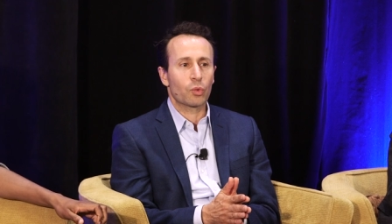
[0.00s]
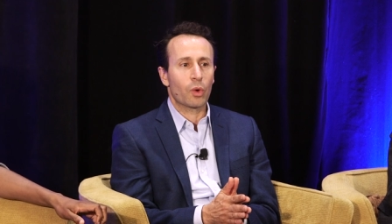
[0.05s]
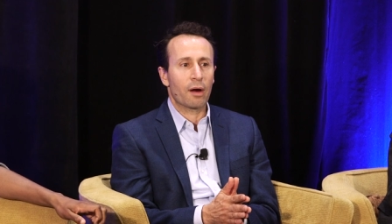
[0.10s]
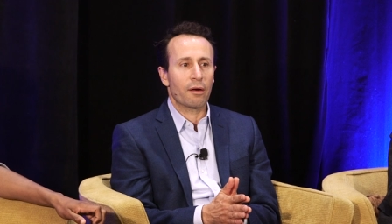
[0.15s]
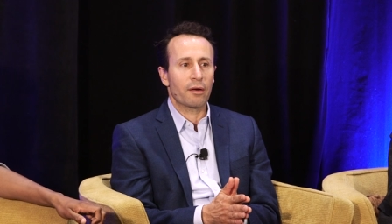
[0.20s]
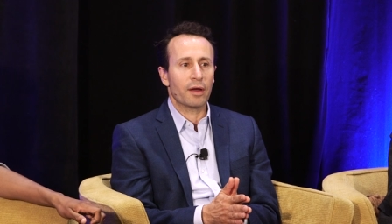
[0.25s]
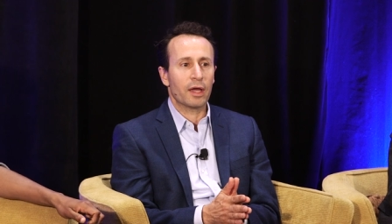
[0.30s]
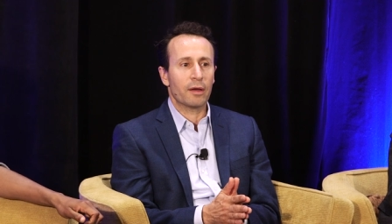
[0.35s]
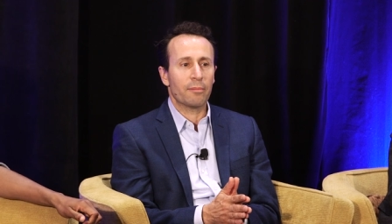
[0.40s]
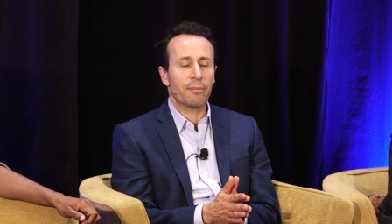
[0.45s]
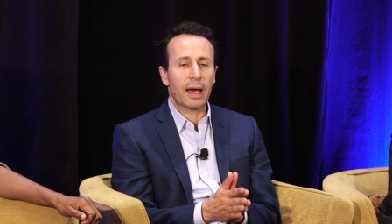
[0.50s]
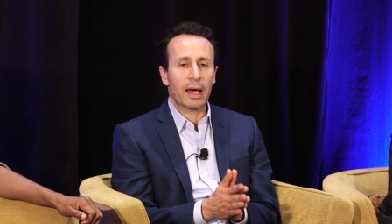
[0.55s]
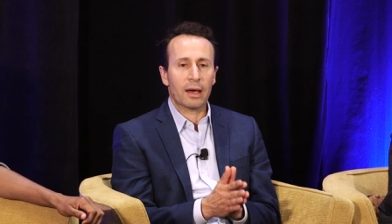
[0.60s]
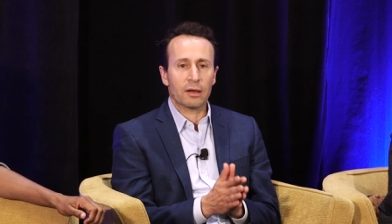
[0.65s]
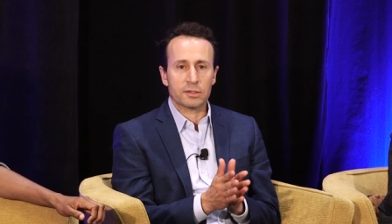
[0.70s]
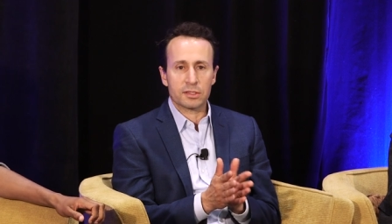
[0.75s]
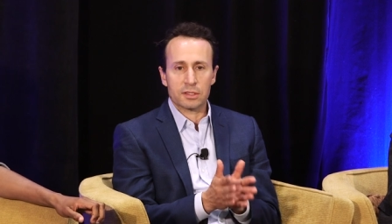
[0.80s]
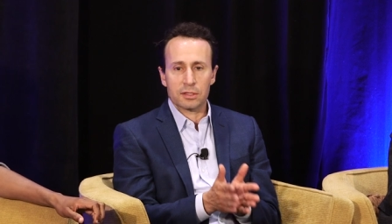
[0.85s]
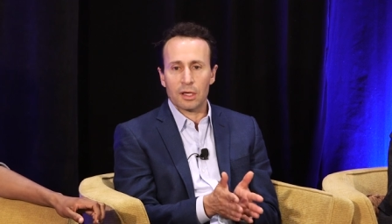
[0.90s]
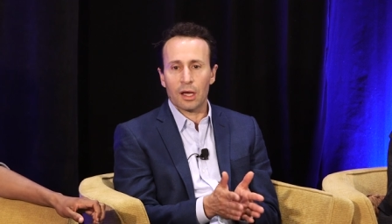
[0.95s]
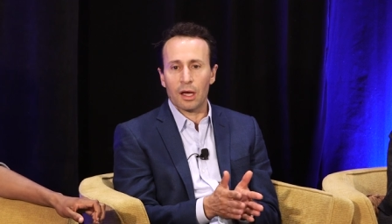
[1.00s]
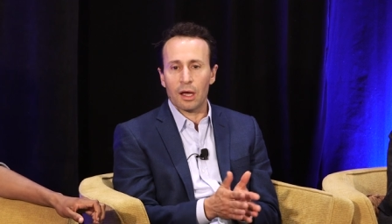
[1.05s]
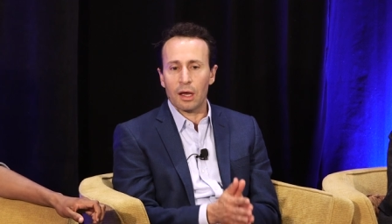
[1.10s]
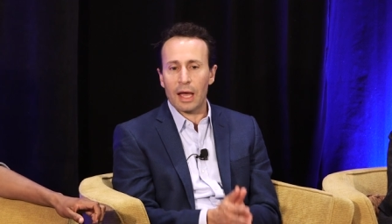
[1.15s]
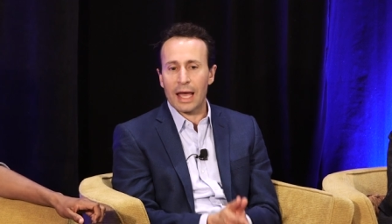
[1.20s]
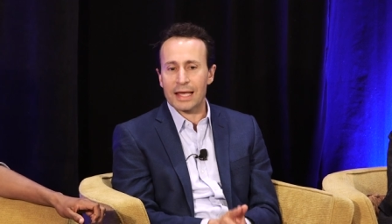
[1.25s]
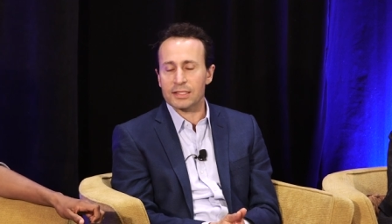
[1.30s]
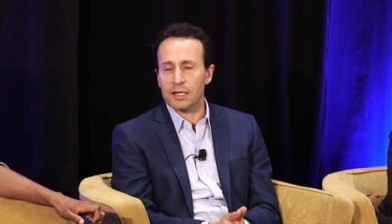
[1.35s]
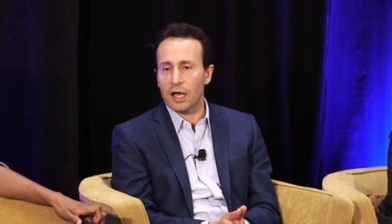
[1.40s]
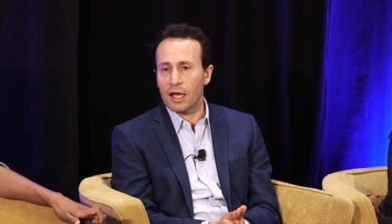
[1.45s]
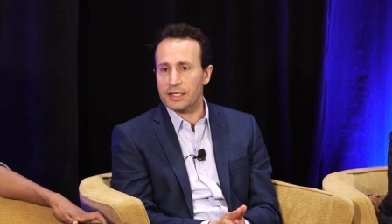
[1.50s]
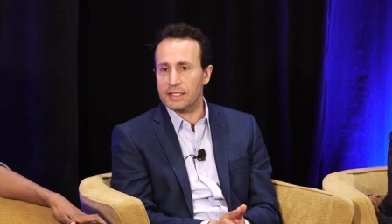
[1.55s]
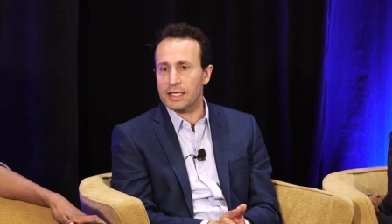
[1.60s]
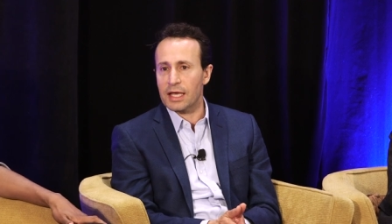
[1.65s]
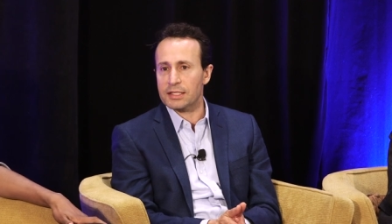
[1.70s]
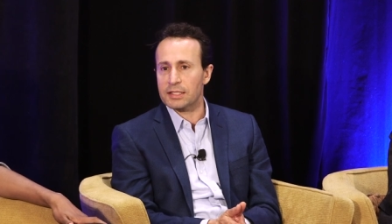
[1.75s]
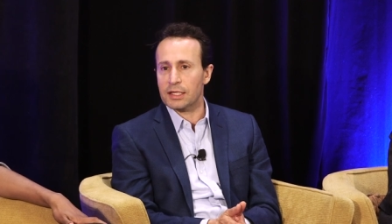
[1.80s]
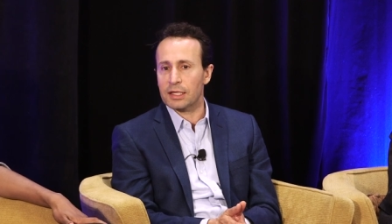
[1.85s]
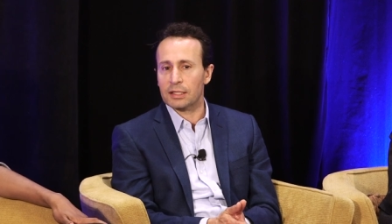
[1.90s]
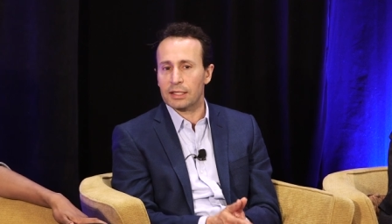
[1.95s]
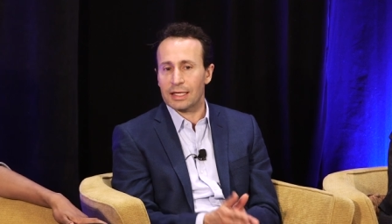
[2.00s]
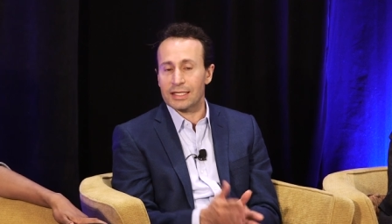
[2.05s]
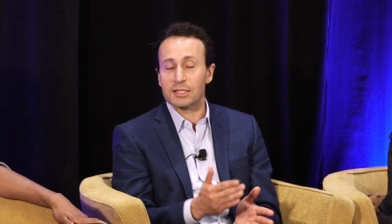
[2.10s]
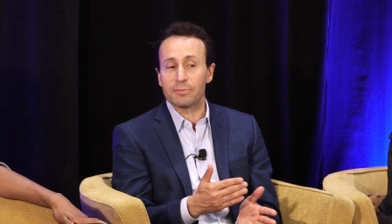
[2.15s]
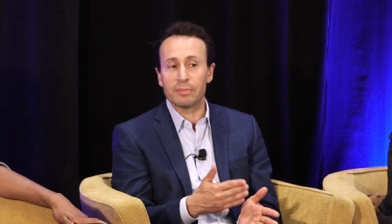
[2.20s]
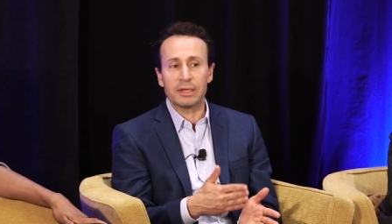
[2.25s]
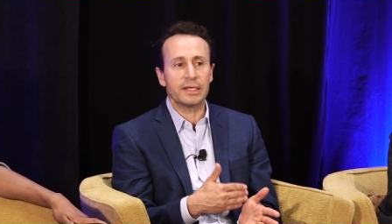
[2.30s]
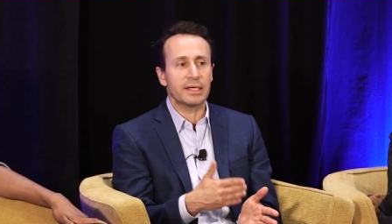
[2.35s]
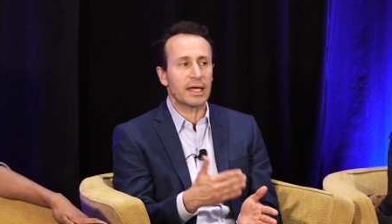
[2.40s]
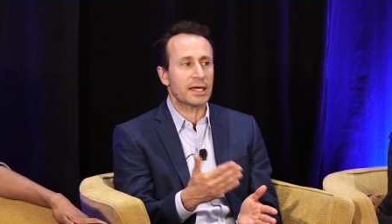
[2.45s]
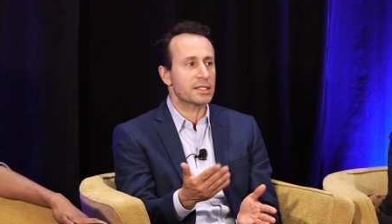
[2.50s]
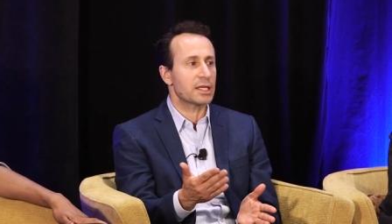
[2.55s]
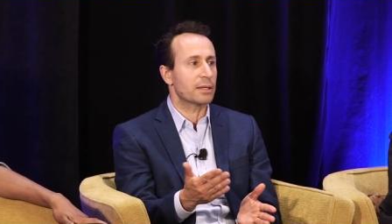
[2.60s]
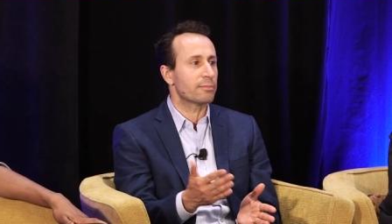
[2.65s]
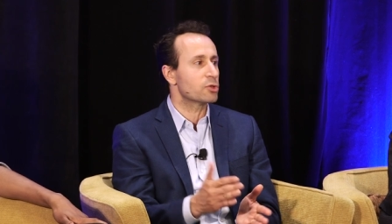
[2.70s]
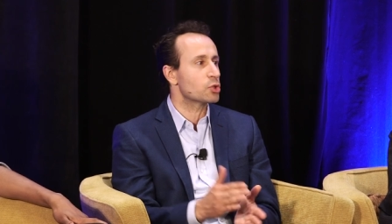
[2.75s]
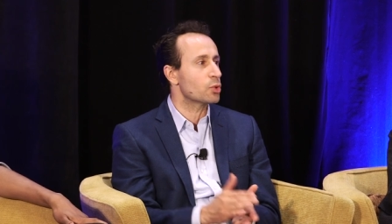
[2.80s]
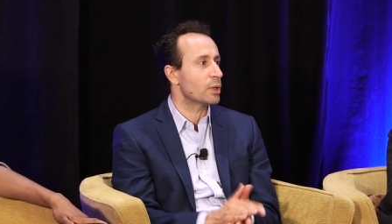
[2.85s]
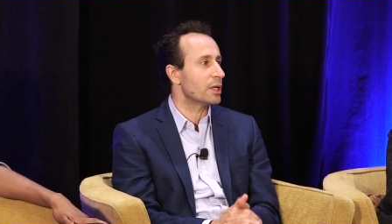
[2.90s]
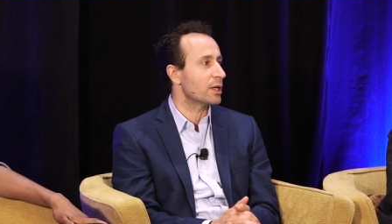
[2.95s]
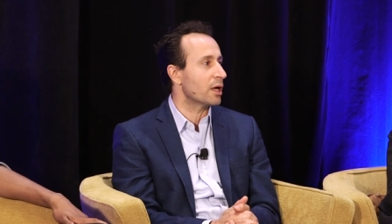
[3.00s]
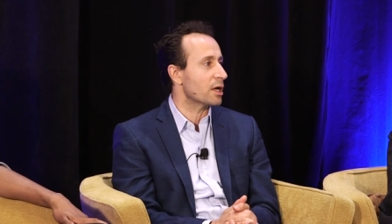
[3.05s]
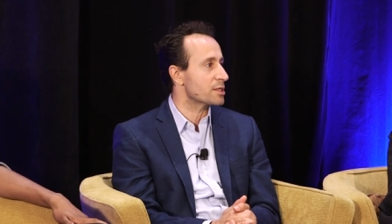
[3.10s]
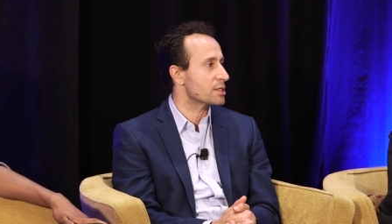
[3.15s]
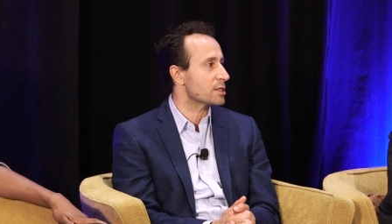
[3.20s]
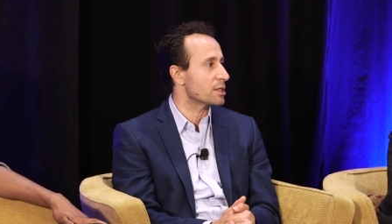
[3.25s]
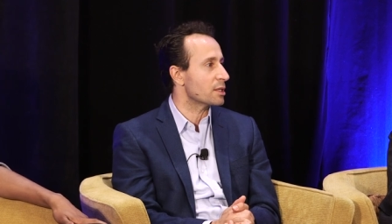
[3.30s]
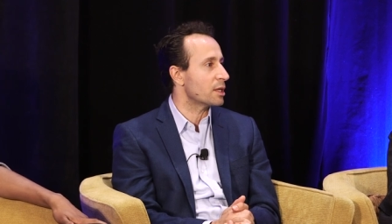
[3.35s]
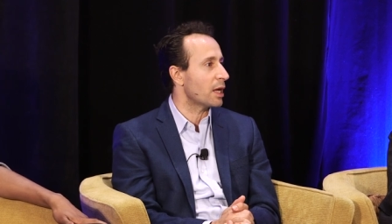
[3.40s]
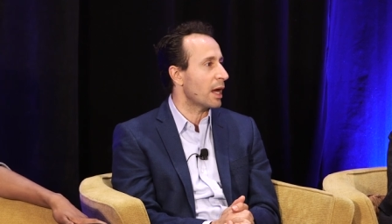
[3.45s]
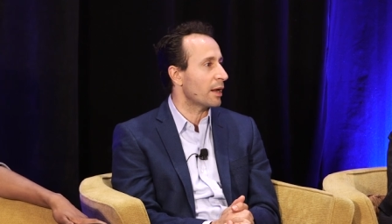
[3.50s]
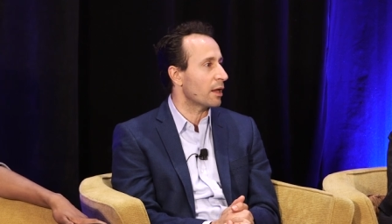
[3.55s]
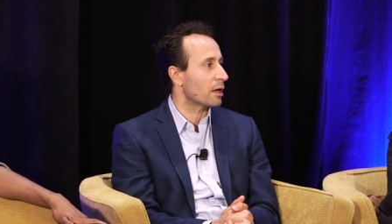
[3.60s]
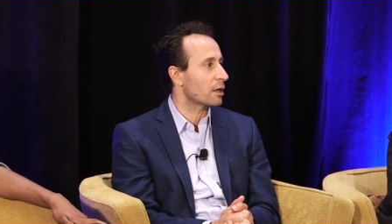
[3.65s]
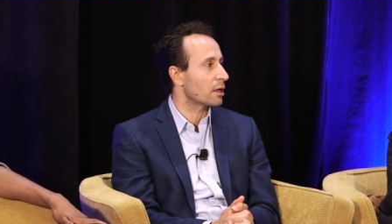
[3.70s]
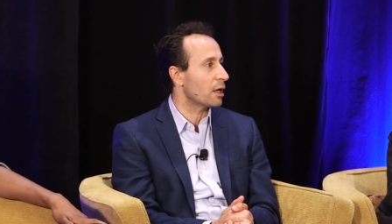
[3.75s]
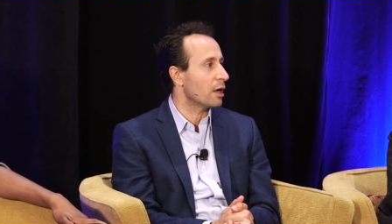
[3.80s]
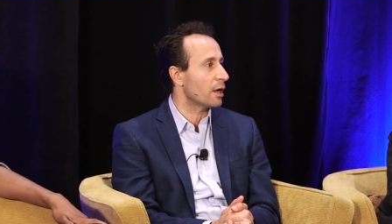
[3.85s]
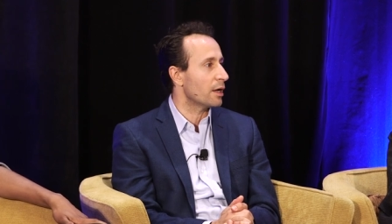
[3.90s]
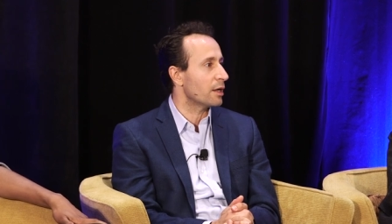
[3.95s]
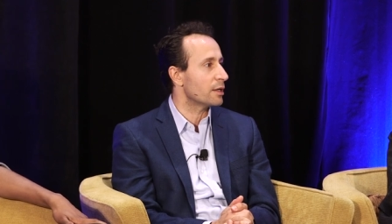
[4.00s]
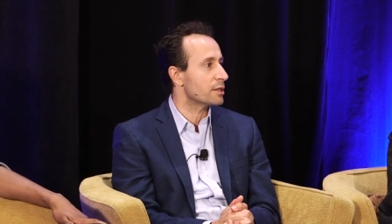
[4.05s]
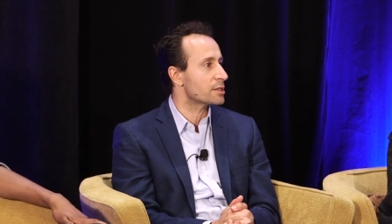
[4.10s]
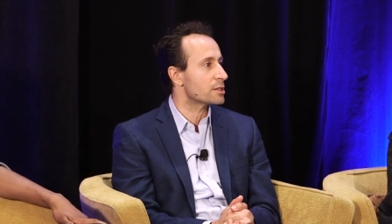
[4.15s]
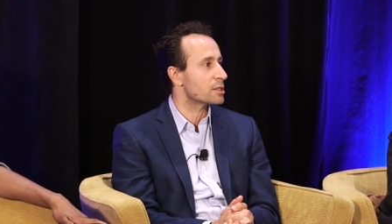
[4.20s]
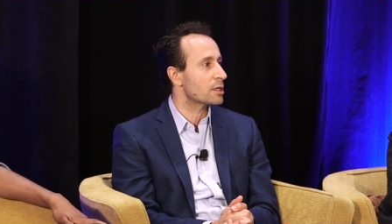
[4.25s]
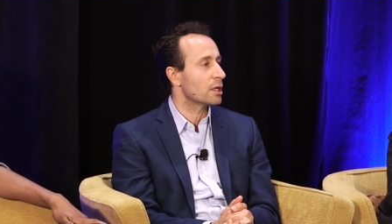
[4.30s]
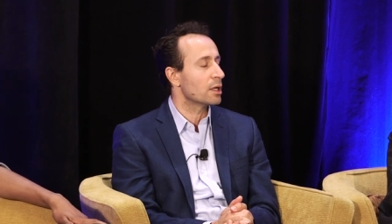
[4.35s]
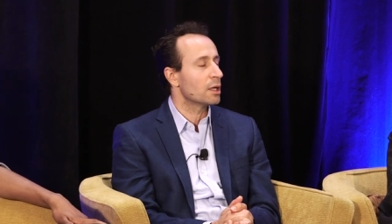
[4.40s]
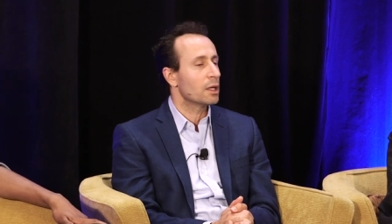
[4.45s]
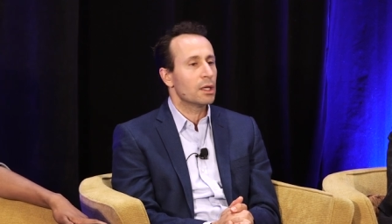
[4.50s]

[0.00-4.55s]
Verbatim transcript: to worry about uh, SIs getting intermediating between us and our clients.